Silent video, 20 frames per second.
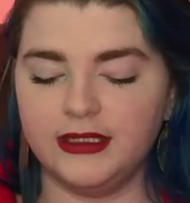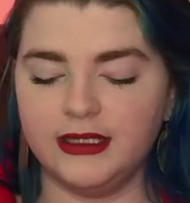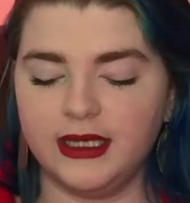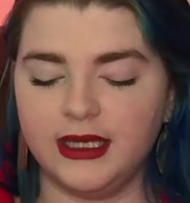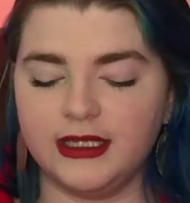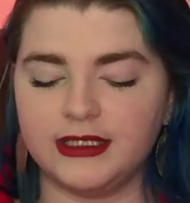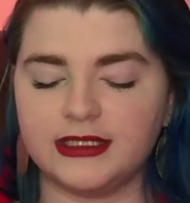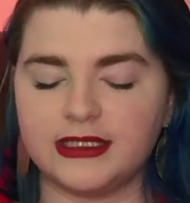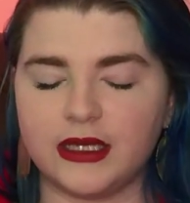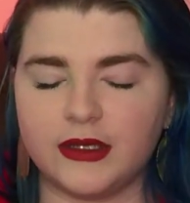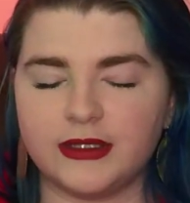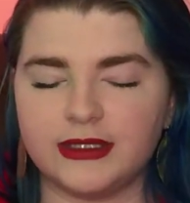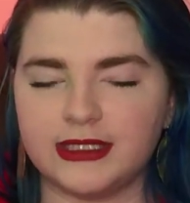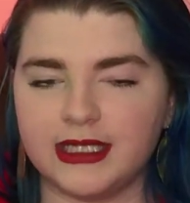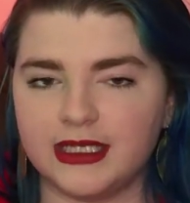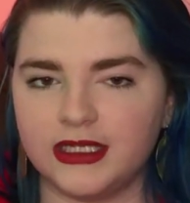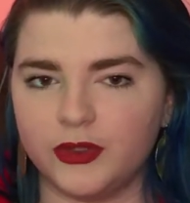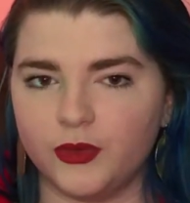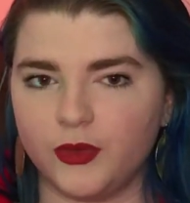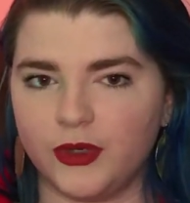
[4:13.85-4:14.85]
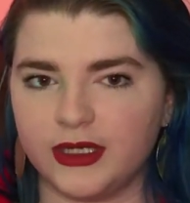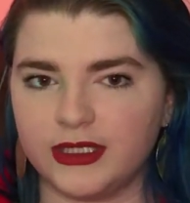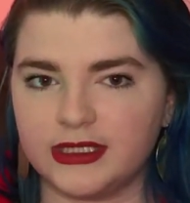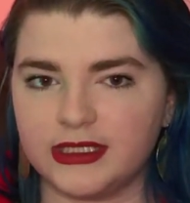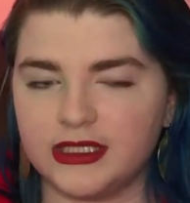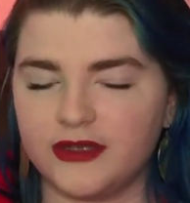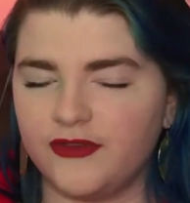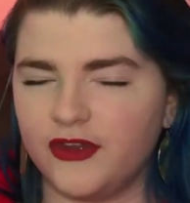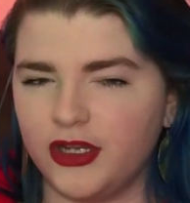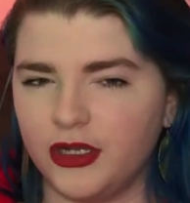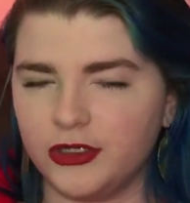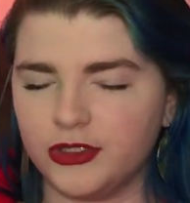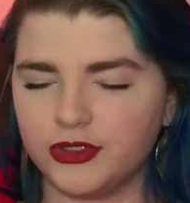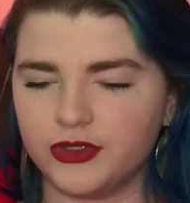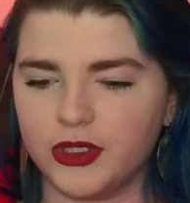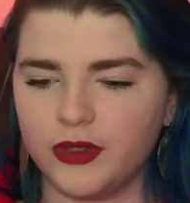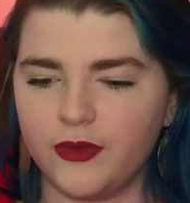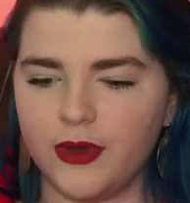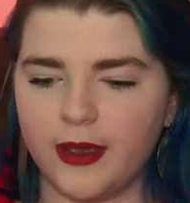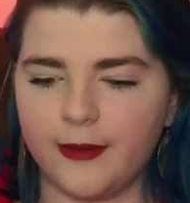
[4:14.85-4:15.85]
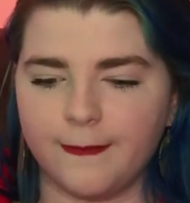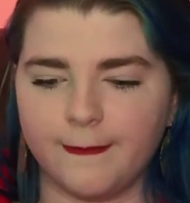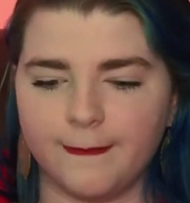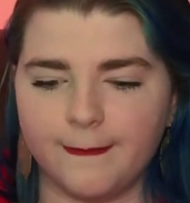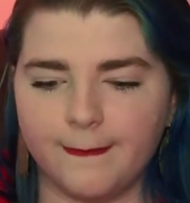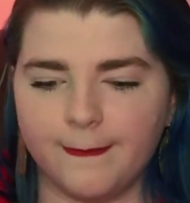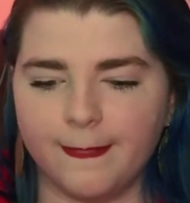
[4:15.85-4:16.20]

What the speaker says: It sounds like the words of a nursery rhyme.